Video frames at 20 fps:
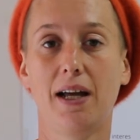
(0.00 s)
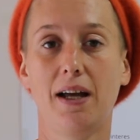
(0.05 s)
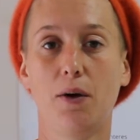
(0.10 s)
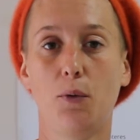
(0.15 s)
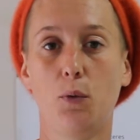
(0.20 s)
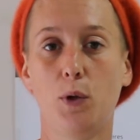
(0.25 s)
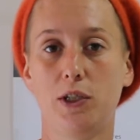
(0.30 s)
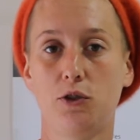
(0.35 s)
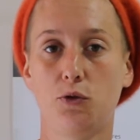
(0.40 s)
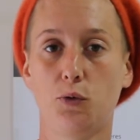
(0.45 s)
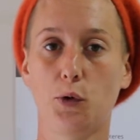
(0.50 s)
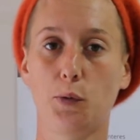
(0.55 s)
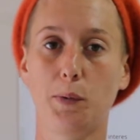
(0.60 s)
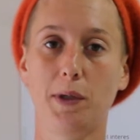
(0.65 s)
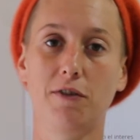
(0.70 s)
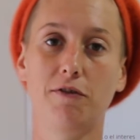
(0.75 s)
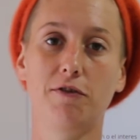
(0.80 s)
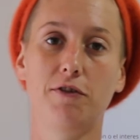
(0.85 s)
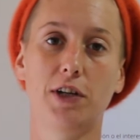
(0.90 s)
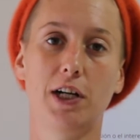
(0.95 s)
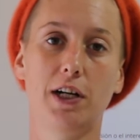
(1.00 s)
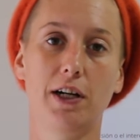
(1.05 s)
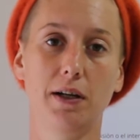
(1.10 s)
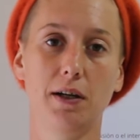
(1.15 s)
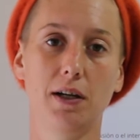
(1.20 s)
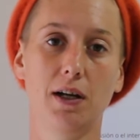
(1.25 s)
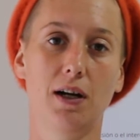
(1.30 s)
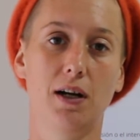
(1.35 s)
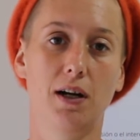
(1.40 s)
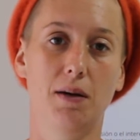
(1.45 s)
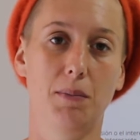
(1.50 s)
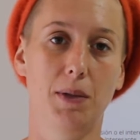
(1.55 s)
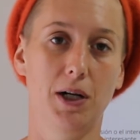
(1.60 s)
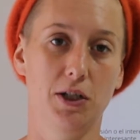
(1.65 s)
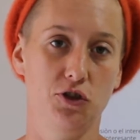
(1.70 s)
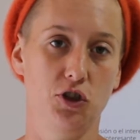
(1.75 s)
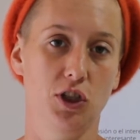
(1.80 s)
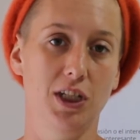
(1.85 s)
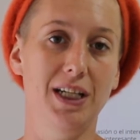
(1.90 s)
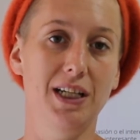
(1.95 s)
which will be very
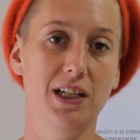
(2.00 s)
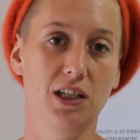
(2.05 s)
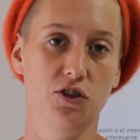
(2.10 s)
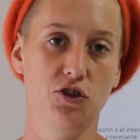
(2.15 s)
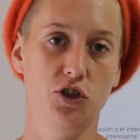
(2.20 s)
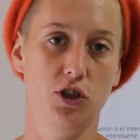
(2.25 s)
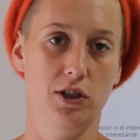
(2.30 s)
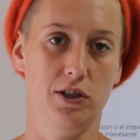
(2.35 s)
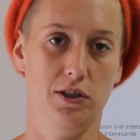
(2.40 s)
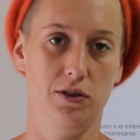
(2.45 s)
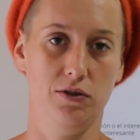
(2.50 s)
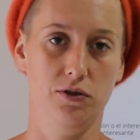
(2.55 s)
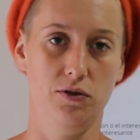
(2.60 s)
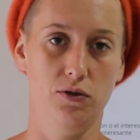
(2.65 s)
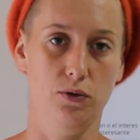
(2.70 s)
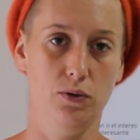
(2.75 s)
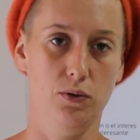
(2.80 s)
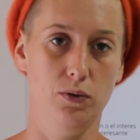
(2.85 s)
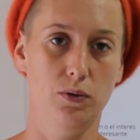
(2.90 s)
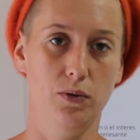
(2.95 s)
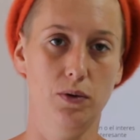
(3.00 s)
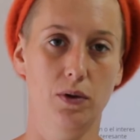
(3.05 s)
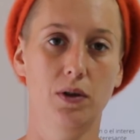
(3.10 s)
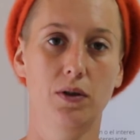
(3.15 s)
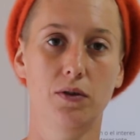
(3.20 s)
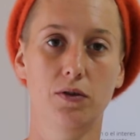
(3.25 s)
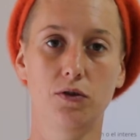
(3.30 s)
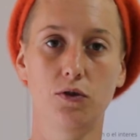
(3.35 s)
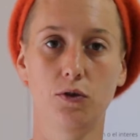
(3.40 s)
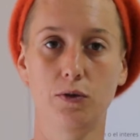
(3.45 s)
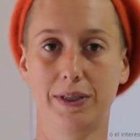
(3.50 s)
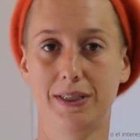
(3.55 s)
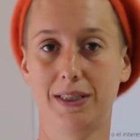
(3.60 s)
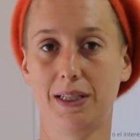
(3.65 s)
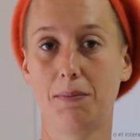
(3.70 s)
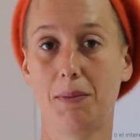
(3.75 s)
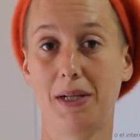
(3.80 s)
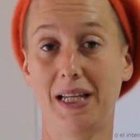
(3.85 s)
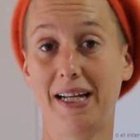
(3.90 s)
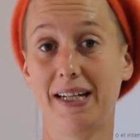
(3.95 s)
much easier to
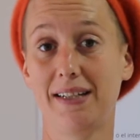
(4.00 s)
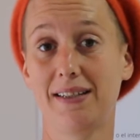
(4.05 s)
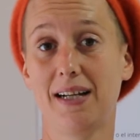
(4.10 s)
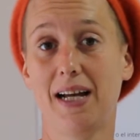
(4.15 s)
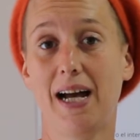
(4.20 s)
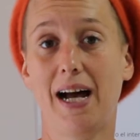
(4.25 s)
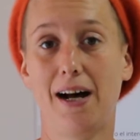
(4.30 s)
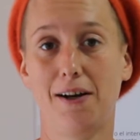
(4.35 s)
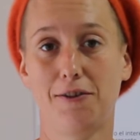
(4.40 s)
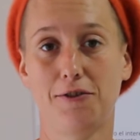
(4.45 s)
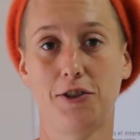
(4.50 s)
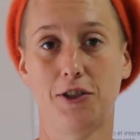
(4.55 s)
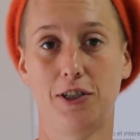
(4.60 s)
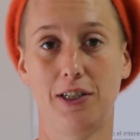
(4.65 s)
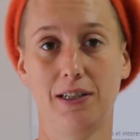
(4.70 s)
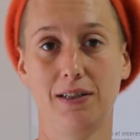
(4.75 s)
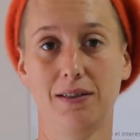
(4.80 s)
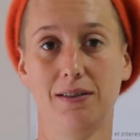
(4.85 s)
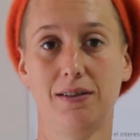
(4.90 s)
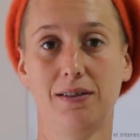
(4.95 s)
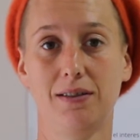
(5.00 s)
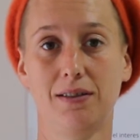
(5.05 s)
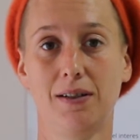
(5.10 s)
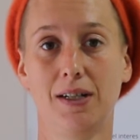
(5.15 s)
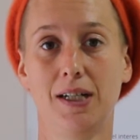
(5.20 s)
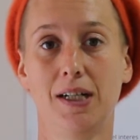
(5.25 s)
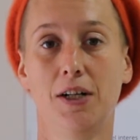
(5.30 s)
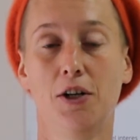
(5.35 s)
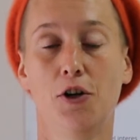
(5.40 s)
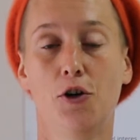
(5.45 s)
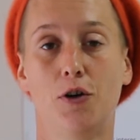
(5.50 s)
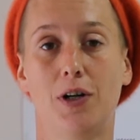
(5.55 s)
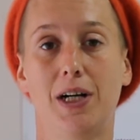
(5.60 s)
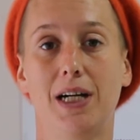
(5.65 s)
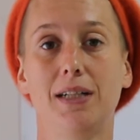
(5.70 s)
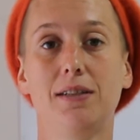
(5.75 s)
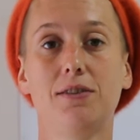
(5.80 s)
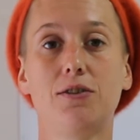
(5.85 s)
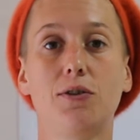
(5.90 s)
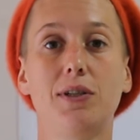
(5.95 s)
assimilate after this.
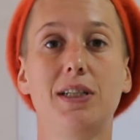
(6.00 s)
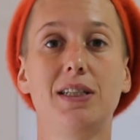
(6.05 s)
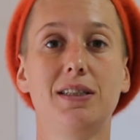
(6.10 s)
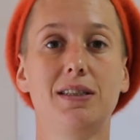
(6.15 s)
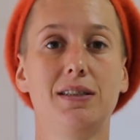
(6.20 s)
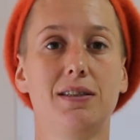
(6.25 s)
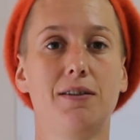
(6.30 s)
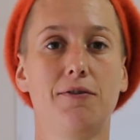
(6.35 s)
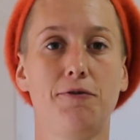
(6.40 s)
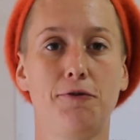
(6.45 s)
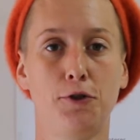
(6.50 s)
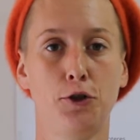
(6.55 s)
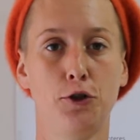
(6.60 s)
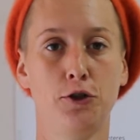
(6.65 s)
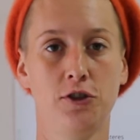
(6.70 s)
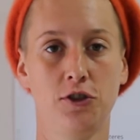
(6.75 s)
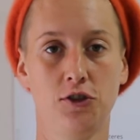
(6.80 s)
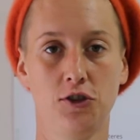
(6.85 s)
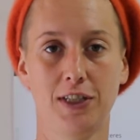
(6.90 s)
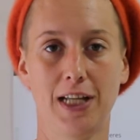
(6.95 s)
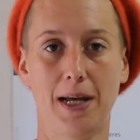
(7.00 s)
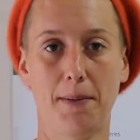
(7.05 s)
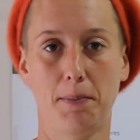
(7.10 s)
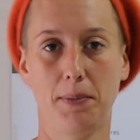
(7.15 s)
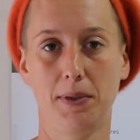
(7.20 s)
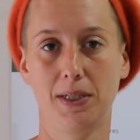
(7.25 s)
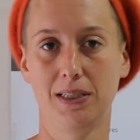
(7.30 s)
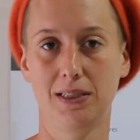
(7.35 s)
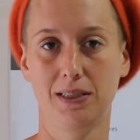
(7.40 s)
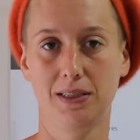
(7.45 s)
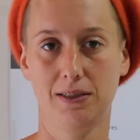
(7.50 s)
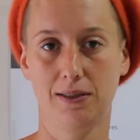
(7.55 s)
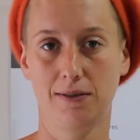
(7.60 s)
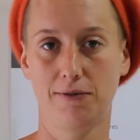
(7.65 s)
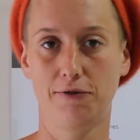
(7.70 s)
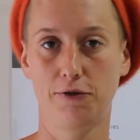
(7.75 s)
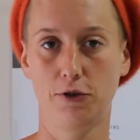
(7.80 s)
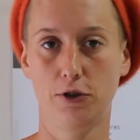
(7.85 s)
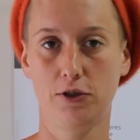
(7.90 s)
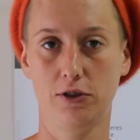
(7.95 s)
Right, so this is a first step. This is a
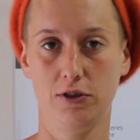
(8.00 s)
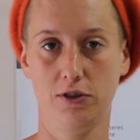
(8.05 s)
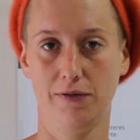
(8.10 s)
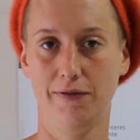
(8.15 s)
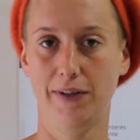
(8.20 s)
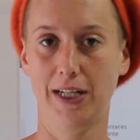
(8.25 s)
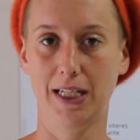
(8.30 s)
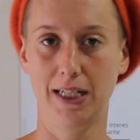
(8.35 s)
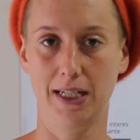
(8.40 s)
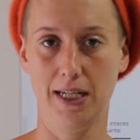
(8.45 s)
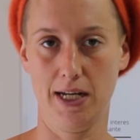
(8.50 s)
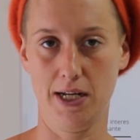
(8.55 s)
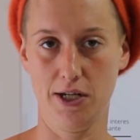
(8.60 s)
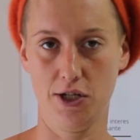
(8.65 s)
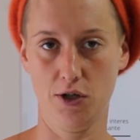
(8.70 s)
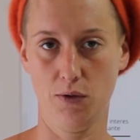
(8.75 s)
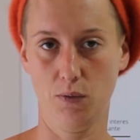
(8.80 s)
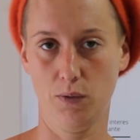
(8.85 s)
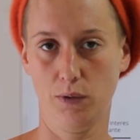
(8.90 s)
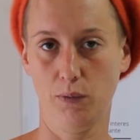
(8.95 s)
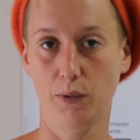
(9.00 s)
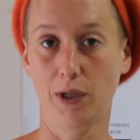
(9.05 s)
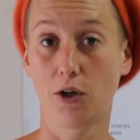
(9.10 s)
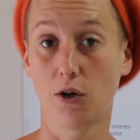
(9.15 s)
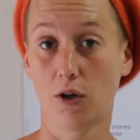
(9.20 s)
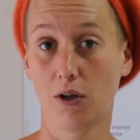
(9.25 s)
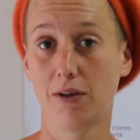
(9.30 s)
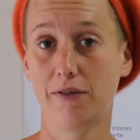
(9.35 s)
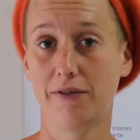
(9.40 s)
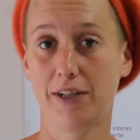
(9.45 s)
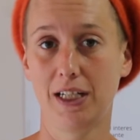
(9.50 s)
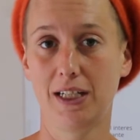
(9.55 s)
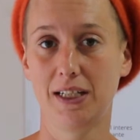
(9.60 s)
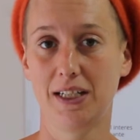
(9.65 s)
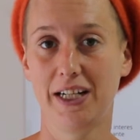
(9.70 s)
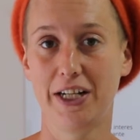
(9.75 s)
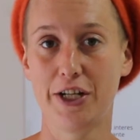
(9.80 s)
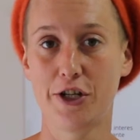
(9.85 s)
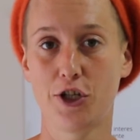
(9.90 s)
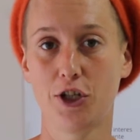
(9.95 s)
first validation, what we call a
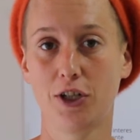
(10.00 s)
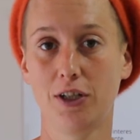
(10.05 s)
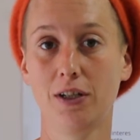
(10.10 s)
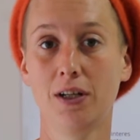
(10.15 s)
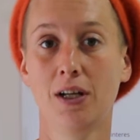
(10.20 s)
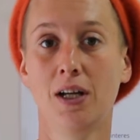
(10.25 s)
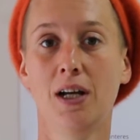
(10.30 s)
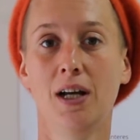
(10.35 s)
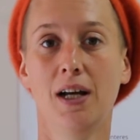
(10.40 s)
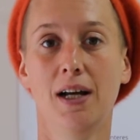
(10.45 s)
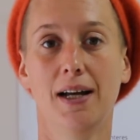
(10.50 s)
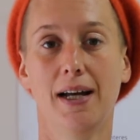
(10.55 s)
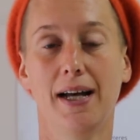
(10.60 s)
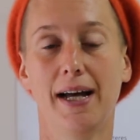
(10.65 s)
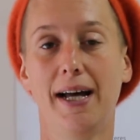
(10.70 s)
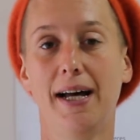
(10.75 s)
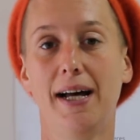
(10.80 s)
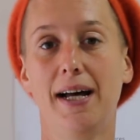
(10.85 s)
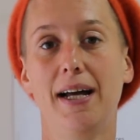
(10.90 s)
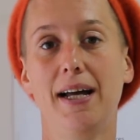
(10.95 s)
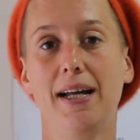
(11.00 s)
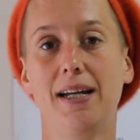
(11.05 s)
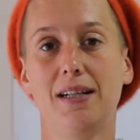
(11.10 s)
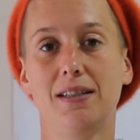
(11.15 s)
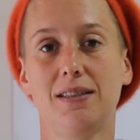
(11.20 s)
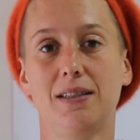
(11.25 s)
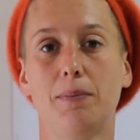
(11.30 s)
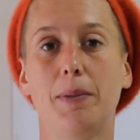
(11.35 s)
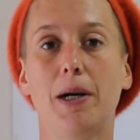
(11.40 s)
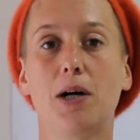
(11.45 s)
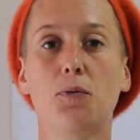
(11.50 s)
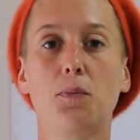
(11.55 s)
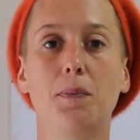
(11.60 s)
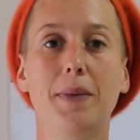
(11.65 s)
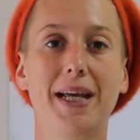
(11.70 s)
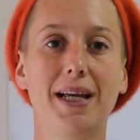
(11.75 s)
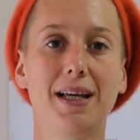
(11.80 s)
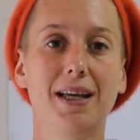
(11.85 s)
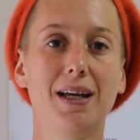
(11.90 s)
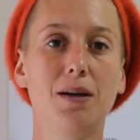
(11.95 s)
validation, and it's about
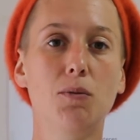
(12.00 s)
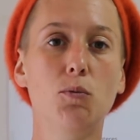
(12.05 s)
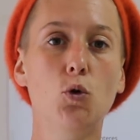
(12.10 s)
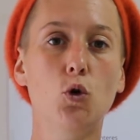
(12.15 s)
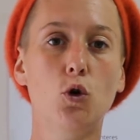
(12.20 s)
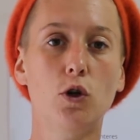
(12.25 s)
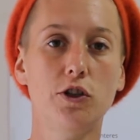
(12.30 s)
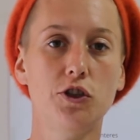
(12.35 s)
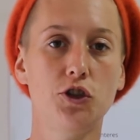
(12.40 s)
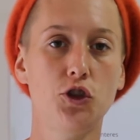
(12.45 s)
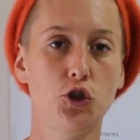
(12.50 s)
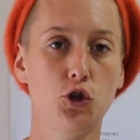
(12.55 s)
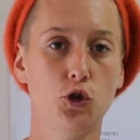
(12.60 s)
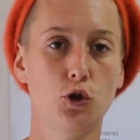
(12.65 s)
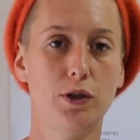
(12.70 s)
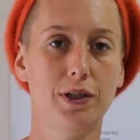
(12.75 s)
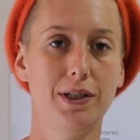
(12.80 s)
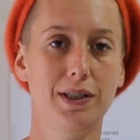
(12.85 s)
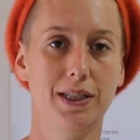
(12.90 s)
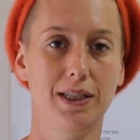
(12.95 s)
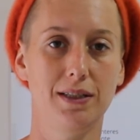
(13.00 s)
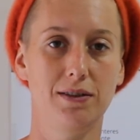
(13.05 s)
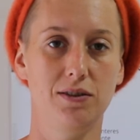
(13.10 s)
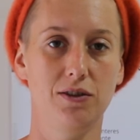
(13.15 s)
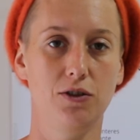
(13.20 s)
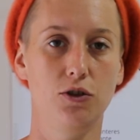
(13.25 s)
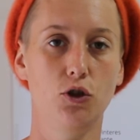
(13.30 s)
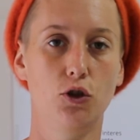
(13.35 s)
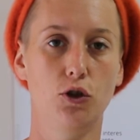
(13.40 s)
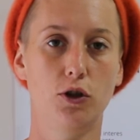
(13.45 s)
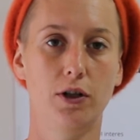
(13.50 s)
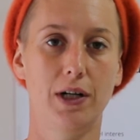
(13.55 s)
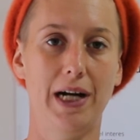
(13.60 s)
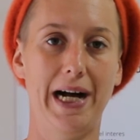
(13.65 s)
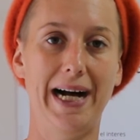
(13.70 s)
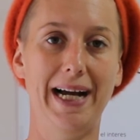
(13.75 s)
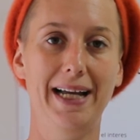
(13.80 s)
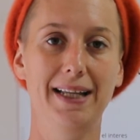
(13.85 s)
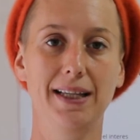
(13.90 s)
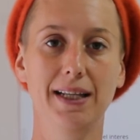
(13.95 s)
making more sure that
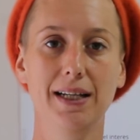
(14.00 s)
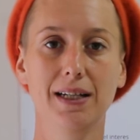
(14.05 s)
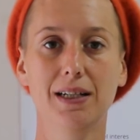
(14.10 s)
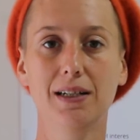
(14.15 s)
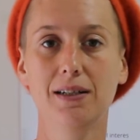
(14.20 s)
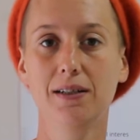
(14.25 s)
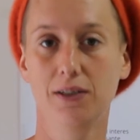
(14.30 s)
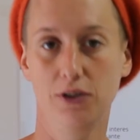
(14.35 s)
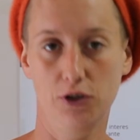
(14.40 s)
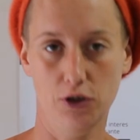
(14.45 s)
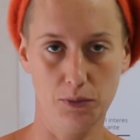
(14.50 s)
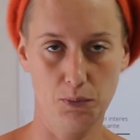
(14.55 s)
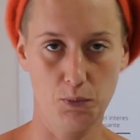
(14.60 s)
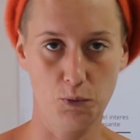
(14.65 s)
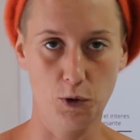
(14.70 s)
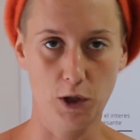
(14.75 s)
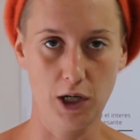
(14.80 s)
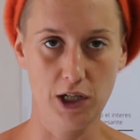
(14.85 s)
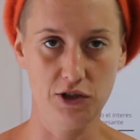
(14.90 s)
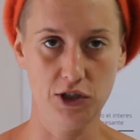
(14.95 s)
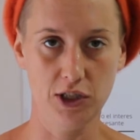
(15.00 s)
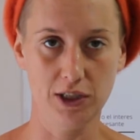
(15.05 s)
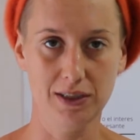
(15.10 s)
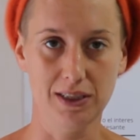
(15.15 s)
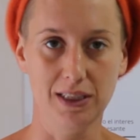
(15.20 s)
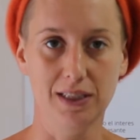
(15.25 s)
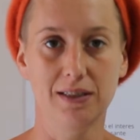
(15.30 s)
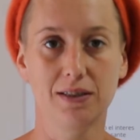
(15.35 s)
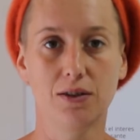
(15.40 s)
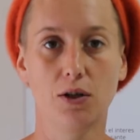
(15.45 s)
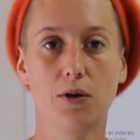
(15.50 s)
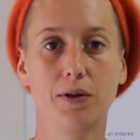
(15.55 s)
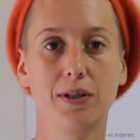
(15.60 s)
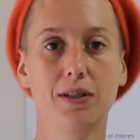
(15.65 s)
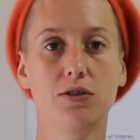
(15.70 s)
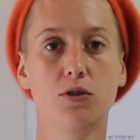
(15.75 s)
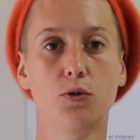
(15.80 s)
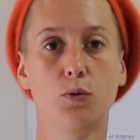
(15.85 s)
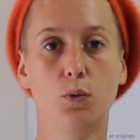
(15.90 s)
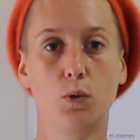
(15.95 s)
your idea, your project is going
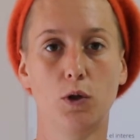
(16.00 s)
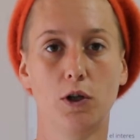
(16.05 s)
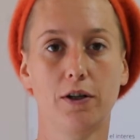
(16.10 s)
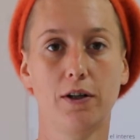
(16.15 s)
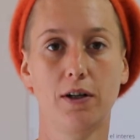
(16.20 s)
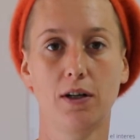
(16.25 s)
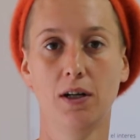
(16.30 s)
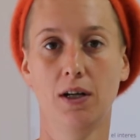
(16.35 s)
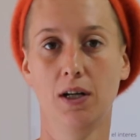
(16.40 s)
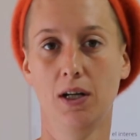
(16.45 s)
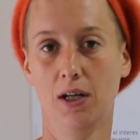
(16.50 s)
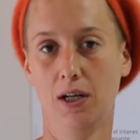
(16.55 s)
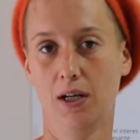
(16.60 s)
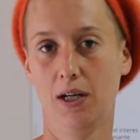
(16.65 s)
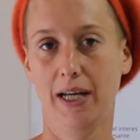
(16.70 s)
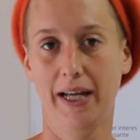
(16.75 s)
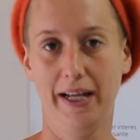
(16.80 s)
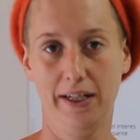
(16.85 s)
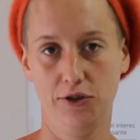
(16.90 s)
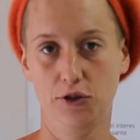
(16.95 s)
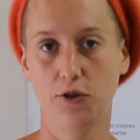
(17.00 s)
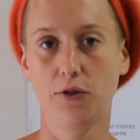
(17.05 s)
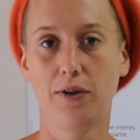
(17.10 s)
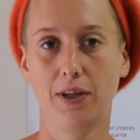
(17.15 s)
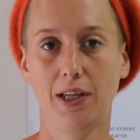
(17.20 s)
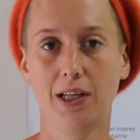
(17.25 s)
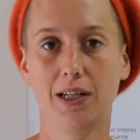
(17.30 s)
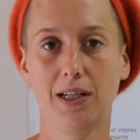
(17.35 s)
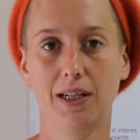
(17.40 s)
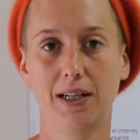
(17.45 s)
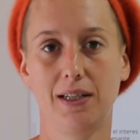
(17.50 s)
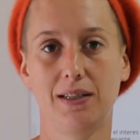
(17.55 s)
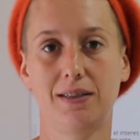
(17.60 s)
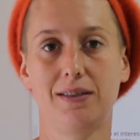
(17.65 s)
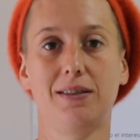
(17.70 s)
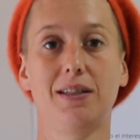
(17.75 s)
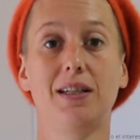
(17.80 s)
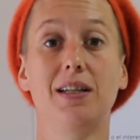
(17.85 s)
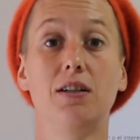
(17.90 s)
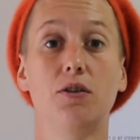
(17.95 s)
to work as you think it
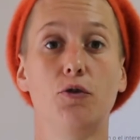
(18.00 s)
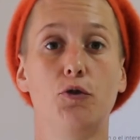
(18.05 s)
is in the